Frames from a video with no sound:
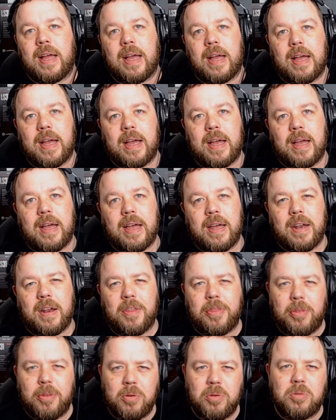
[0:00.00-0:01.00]
and I
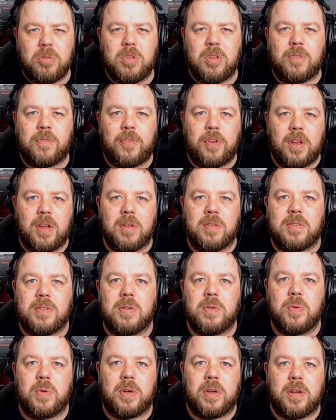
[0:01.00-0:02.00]
thought I'd do this video
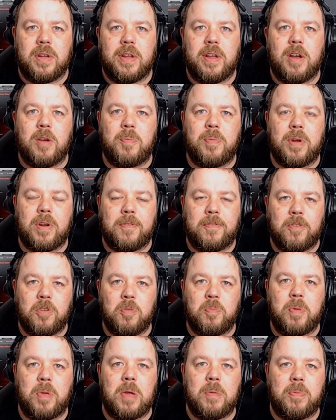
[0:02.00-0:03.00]
to help out a few
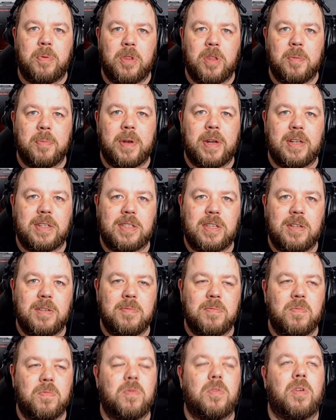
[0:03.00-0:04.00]
people that have been
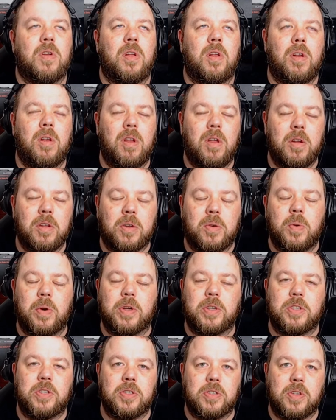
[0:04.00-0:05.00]
asking a lot of
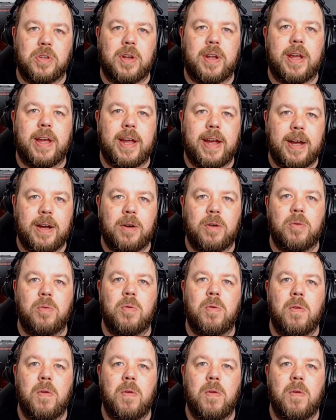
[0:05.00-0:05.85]
questions on how